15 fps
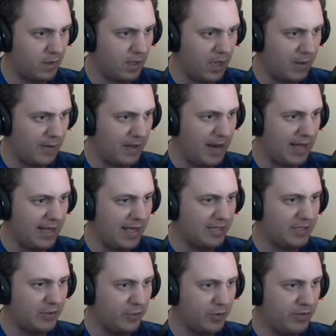I mean, I
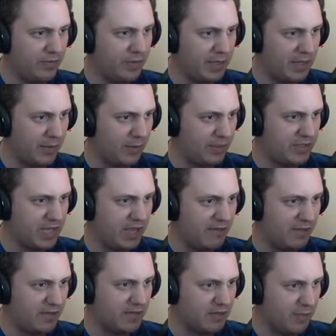guess it would be it would save
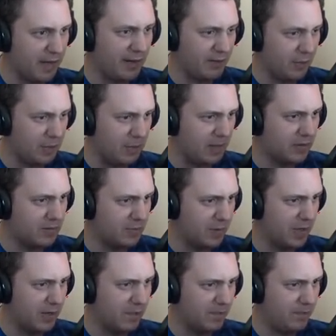you some medical bills,
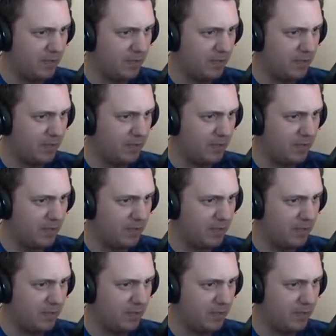but